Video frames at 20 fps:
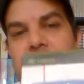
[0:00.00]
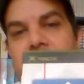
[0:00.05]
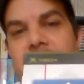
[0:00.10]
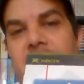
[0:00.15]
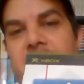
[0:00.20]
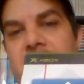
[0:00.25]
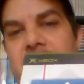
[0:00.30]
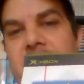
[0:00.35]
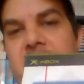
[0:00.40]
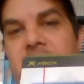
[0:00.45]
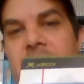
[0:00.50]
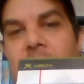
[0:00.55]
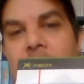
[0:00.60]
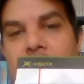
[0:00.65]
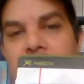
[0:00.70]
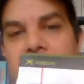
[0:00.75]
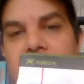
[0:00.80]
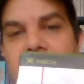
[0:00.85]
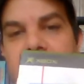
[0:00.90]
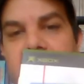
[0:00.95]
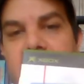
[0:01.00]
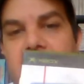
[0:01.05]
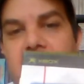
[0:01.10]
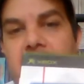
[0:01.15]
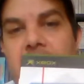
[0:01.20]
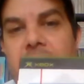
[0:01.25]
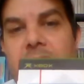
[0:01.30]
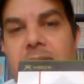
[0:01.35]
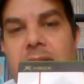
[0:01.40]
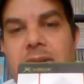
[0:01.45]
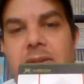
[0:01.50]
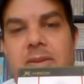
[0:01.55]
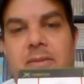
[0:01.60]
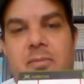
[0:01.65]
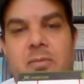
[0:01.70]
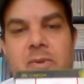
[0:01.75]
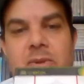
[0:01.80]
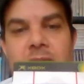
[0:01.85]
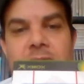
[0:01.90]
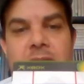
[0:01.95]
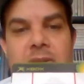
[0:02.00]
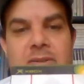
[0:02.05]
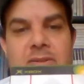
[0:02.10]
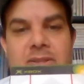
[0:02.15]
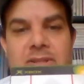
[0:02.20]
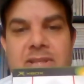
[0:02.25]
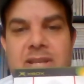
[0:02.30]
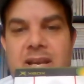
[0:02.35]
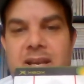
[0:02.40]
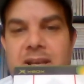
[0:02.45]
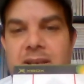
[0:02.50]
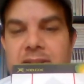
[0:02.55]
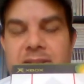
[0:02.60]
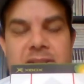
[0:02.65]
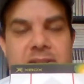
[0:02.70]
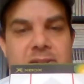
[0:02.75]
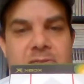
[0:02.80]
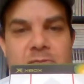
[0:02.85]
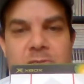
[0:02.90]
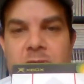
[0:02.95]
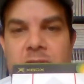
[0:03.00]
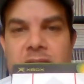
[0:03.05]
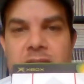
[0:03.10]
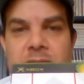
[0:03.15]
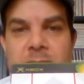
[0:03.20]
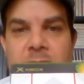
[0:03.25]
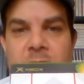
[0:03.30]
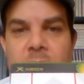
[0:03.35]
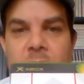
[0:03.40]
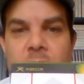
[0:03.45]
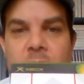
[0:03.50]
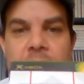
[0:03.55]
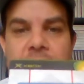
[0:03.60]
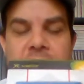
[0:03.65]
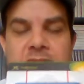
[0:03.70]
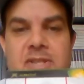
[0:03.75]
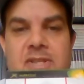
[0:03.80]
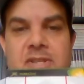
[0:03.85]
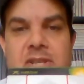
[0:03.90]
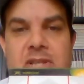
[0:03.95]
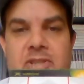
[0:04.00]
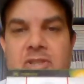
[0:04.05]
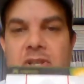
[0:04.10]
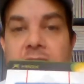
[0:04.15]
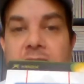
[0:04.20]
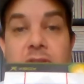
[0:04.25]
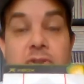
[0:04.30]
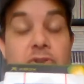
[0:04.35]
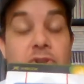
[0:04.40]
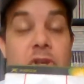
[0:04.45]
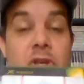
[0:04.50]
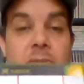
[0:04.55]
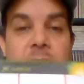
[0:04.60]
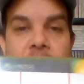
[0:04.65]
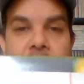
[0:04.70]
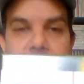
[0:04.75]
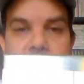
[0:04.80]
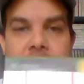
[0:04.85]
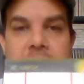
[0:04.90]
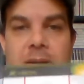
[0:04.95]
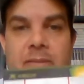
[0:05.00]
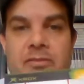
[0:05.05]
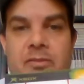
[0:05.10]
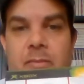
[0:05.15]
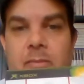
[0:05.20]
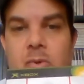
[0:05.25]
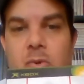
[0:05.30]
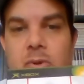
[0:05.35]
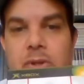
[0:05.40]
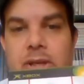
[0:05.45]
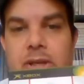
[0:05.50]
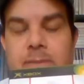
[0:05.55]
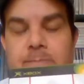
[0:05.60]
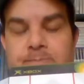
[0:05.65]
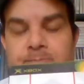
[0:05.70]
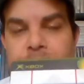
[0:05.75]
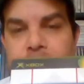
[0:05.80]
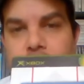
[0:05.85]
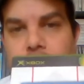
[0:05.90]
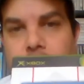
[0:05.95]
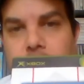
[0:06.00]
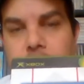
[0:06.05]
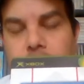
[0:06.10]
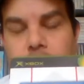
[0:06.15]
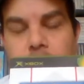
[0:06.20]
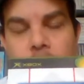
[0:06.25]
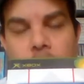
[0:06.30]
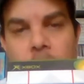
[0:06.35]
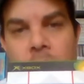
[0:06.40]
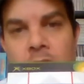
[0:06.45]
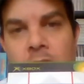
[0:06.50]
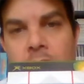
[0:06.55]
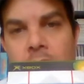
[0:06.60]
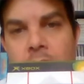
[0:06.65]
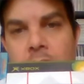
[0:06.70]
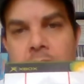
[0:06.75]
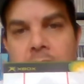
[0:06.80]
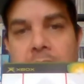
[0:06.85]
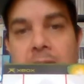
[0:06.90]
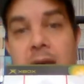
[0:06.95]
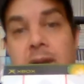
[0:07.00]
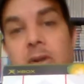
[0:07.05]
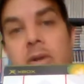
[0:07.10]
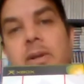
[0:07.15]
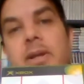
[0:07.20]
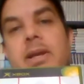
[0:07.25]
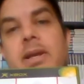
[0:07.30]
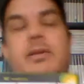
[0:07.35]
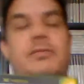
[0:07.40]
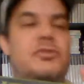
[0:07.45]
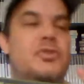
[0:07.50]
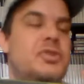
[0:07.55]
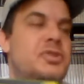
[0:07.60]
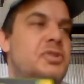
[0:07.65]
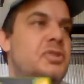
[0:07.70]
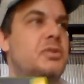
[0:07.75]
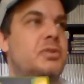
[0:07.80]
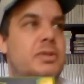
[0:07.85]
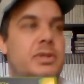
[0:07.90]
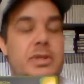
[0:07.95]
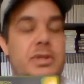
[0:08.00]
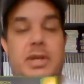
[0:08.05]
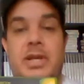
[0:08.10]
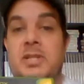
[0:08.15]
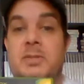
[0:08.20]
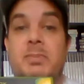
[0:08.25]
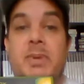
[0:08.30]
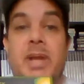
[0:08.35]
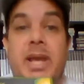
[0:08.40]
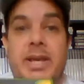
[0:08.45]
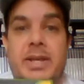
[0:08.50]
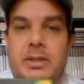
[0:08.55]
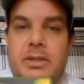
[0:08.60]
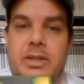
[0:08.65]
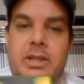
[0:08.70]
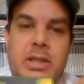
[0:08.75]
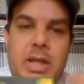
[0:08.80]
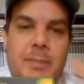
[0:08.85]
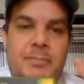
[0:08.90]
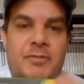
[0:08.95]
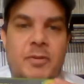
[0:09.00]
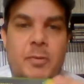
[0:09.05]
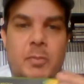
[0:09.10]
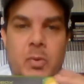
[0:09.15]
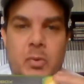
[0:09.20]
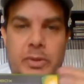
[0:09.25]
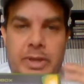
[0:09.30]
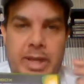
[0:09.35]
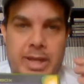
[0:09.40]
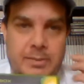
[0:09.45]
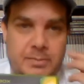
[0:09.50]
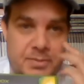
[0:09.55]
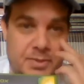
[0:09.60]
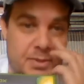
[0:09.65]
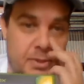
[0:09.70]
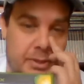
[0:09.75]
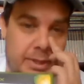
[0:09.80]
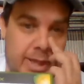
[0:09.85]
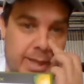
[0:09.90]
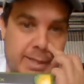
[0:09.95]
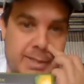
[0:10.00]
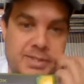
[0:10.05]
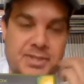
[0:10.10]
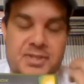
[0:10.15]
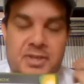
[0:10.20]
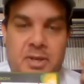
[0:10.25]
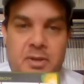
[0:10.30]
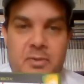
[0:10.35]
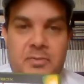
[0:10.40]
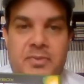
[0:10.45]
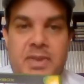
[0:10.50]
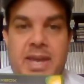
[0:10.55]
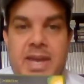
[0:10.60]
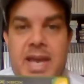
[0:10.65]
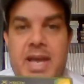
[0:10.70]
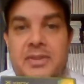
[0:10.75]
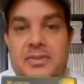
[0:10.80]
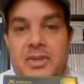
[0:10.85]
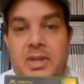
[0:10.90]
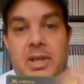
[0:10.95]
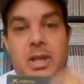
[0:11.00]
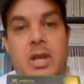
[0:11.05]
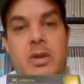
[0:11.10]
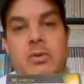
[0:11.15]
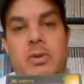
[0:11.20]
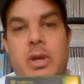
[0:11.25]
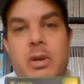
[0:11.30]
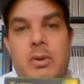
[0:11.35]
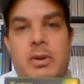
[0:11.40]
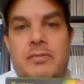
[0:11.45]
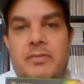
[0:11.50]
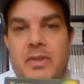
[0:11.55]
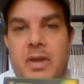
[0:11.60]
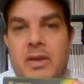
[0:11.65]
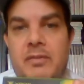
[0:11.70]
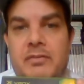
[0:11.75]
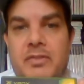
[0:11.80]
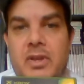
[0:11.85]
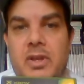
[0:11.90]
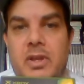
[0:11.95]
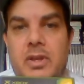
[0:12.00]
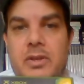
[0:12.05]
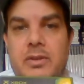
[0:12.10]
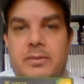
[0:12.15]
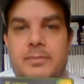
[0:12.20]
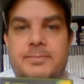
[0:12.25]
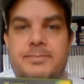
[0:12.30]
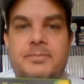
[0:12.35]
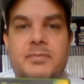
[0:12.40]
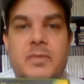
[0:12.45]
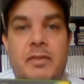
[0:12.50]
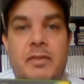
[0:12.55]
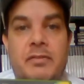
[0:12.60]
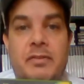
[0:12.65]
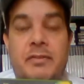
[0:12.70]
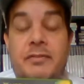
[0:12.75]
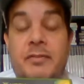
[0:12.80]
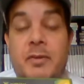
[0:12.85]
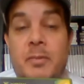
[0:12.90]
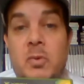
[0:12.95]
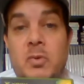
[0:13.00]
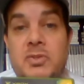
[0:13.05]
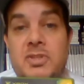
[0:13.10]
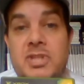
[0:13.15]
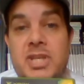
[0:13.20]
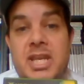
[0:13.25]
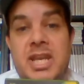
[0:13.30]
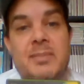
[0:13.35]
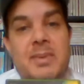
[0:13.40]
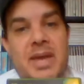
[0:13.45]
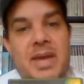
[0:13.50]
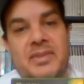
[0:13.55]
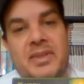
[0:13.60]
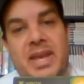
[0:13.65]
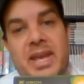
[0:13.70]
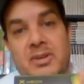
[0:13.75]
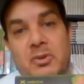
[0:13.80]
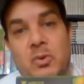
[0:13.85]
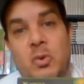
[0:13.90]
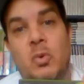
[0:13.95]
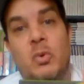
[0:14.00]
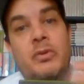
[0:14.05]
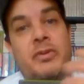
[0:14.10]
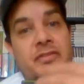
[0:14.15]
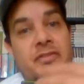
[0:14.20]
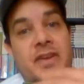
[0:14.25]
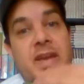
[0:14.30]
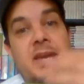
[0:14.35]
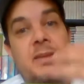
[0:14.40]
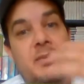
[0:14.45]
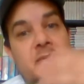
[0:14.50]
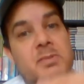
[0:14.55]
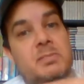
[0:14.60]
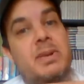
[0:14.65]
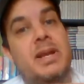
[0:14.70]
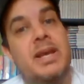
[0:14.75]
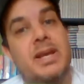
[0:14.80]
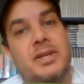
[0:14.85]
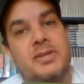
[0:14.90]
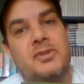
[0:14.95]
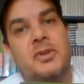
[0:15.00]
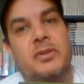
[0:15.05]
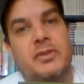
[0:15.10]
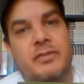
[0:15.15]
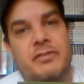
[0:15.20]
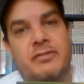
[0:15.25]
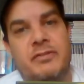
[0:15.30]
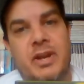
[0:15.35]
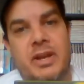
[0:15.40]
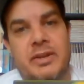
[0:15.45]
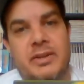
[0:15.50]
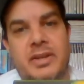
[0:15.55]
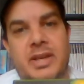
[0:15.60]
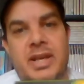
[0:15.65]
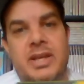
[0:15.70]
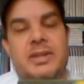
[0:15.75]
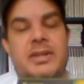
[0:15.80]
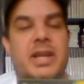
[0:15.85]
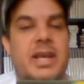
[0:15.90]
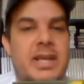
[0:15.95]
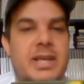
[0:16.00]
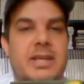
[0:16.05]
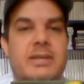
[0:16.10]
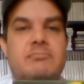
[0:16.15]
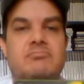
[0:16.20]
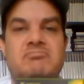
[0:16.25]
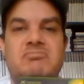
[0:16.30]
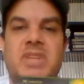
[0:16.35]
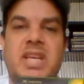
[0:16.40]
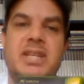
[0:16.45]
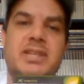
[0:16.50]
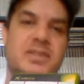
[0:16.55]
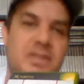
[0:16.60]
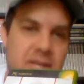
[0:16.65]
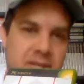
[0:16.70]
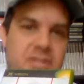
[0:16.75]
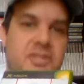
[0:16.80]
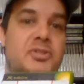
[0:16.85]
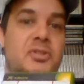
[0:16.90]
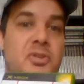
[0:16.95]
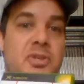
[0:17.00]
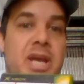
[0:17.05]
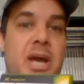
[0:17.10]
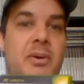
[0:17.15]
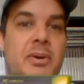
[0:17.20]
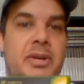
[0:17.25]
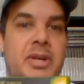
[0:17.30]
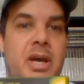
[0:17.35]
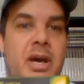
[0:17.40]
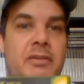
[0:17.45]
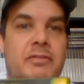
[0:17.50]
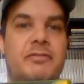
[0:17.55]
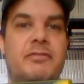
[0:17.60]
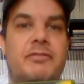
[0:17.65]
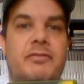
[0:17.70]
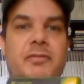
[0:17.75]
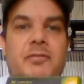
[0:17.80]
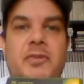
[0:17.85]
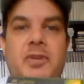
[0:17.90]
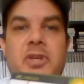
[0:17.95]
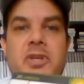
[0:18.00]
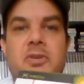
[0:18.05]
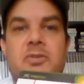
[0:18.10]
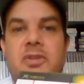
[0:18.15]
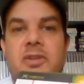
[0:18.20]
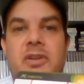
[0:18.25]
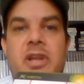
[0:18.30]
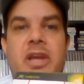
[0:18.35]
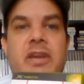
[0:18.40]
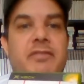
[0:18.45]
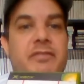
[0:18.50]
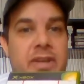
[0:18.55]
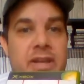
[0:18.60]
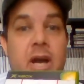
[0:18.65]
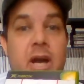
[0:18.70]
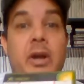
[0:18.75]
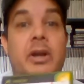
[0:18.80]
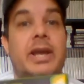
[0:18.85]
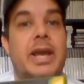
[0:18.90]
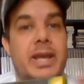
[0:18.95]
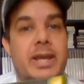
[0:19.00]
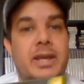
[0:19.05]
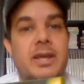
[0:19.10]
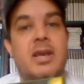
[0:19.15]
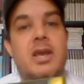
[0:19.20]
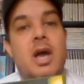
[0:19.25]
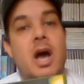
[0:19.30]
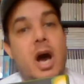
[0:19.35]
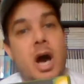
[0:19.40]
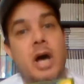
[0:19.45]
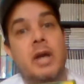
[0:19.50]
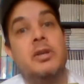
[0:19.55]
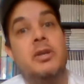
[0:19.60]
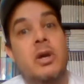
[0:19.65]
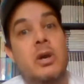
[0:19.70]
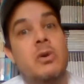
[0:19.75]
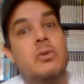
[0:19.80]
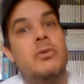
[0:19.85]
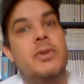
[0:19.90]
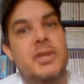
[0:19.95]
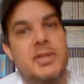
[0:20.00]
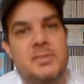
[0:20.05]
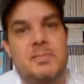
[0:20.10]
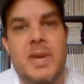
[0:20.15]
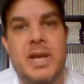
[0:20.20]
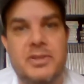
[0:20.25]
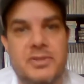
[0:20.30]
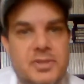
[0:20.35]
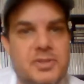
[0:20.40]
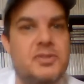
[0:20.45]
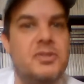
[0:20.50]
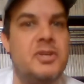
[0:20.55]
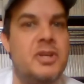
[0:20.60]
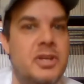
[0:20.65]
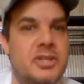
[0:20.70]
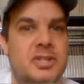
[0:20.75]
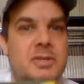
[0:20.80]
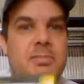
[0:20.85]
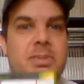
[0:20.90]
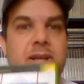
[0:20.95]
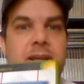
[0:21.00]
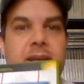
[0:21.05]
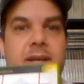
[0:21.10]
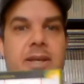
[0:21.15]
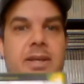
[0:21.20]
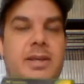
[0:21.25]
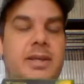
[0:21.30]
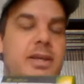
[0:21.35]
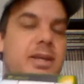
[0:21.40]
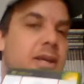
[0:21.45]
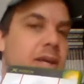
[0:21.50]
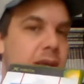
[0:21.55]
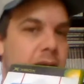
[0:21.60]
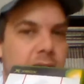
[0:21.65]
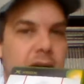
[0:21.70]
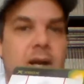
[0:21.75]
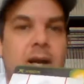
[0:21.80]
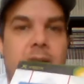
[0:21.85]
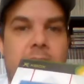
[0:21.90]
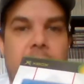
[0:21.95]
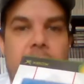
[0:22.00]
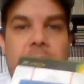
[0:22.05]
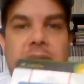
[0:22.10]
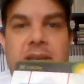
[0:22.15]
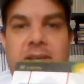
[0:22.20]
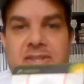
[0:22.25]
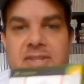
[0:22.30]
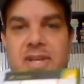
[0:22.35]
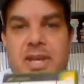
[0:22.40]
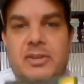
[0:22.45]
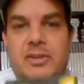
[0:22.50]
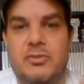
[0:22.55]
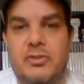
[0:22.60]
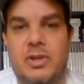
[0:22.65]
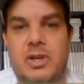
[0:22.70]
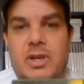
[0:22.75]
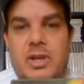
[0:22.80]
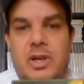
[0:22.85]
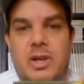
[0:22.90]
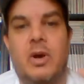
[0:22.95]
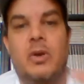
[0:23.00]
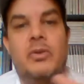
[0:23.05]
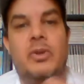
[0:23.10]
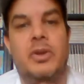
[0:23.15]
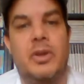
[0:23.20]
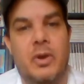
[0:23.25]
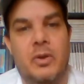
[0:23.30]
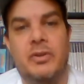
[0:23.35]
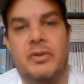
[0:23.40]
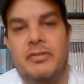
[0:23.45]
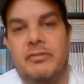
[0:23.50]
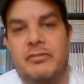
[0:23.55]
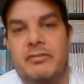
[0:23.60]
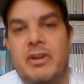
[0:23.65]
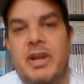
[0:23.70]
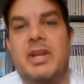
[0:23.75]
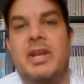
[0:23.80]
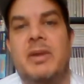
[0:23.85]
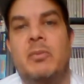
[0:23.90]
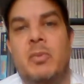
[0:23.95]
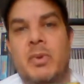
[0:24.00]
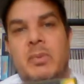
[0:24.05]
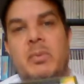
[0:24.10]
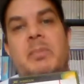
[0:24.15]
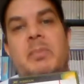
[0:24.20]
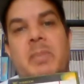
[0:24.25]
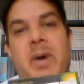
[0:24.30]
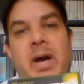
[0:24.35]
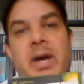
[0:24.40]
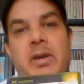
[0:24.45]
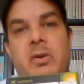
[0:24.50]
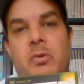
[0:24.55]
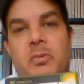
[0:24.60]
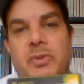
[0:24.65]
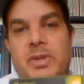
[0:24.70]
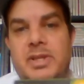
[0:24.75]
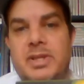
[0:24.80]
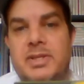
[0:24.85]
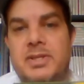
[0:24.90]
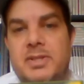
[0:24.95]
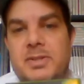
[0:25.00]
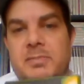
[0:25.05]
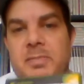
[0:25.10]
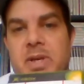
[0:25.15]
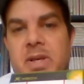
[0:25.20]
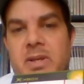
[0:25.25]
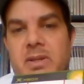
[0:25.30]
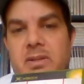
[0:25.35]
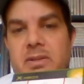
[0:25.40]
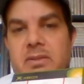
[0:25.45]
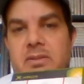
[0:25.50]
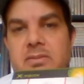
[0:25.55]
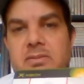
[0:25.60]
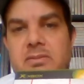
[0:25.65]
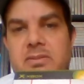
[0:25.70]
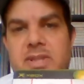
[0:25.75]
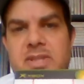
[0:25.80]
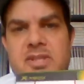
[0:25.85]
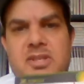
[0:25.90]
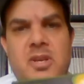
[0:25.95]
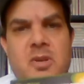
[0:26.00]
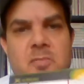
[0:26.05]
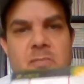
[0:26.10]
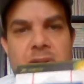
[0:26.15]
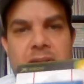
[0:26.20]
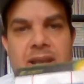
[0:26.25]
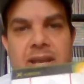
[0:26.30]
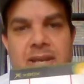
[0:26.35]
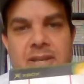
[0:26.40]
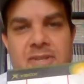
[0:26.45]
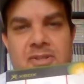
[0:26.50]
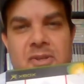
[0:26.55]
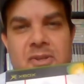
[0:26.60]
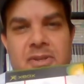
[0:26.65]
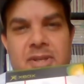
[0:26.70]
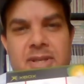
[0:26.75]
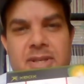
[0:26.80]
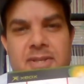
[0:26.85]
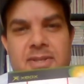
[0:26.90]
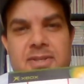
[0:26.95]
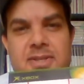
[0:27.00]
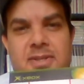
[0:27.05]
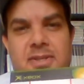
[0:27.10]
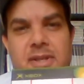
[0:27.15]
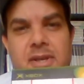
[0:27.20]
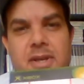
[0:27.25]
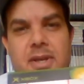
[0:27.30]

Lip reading: This has got to be one of the, yeah, this is really poor. This is actually a German club football game. And just to explain, club football games, okay, so they had the logo of the football team, and they had all the famous players on the front, and they stood out enough for you to like think, okay, I know this Manchester United player, etc. on the front, and we would buy all these. But there's no players on this.